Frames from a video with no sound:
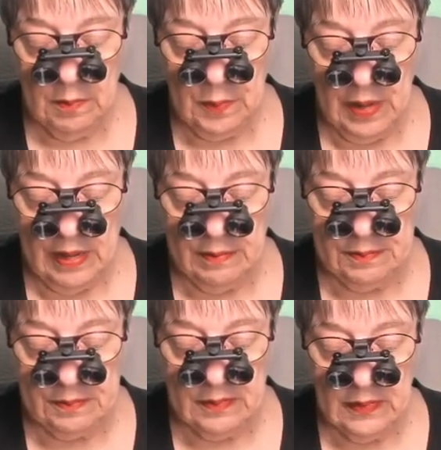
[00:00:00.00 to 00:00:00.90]
but
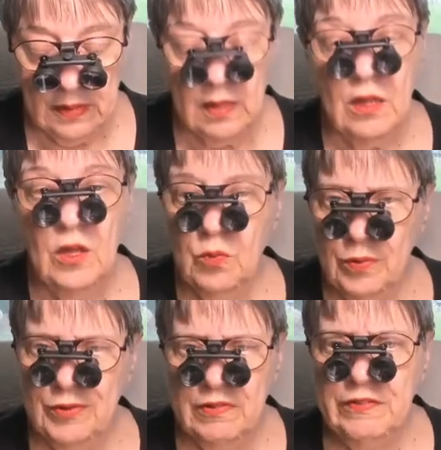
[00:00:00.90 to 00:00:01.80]

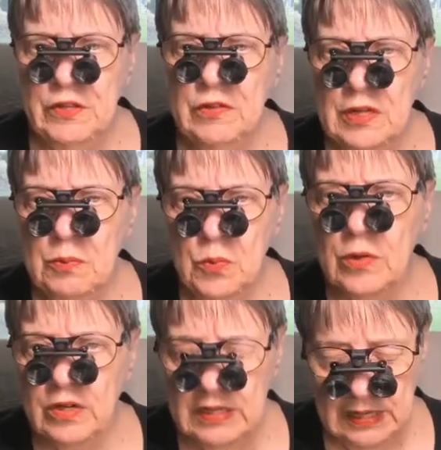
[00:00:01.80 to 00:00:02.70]
we'll review them
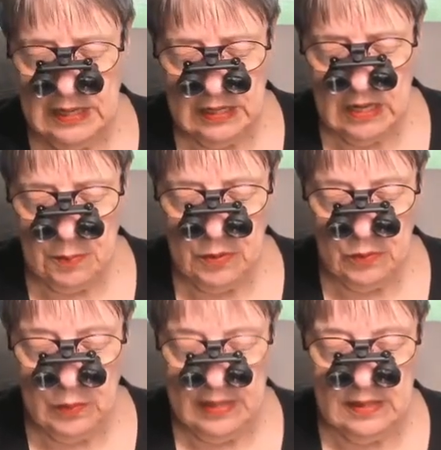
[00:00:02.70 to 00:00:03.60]
more in a couple
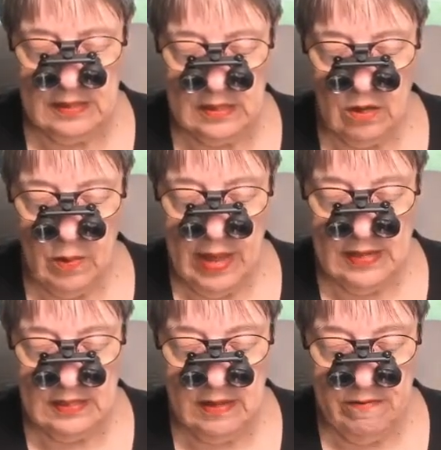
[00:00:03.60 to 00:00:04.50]
of weeks. So
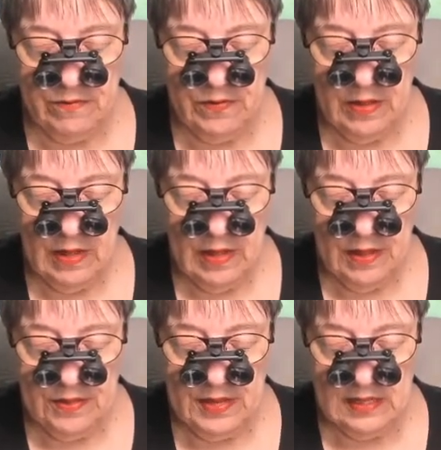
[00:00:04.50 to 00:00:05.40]
as of
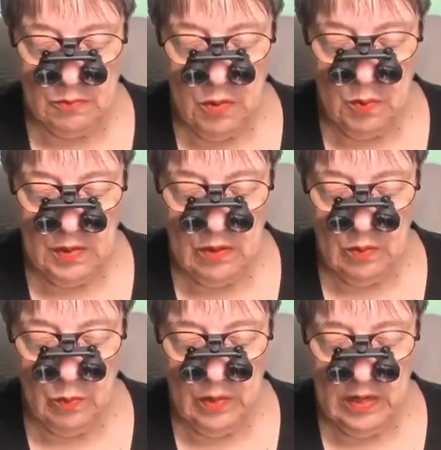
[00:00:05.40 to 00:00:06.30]
this moment,
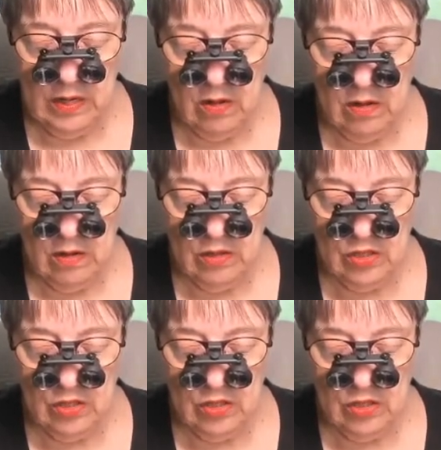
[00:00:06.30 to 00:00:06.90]
we are